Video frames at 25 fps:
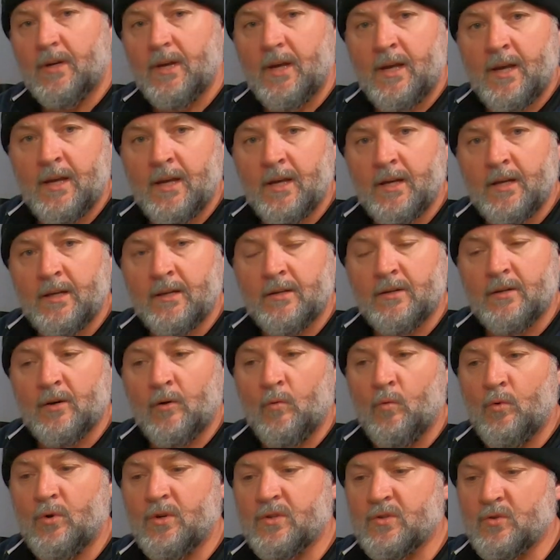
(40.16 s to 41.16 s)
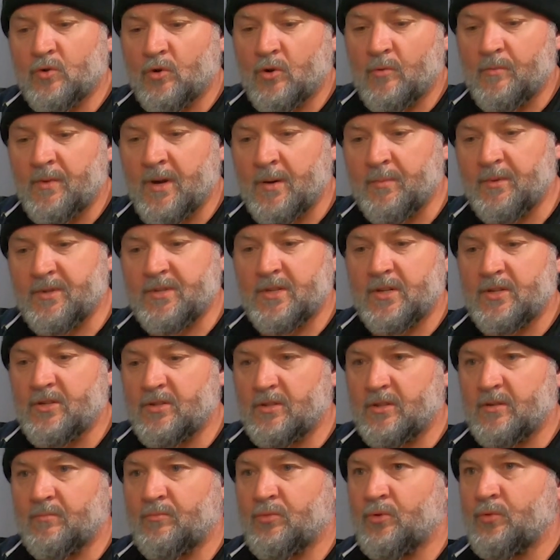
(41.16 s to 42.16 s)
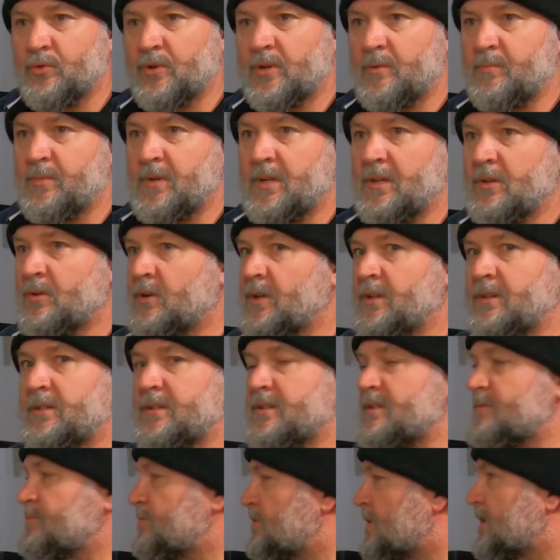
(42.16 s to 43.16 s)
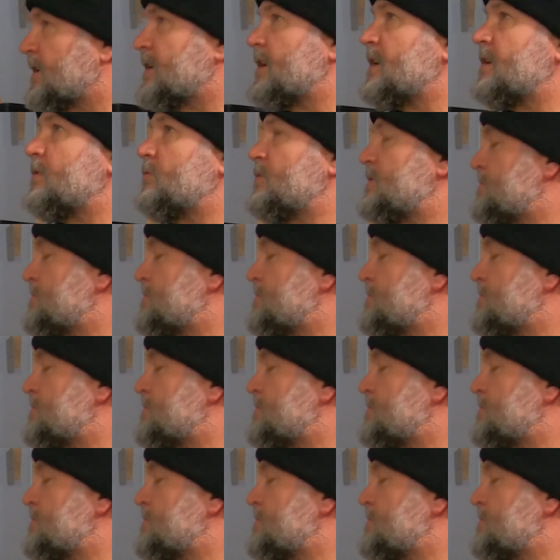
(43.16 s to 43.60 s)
and I want to talk about potentially brewing a beer like this, but I can't.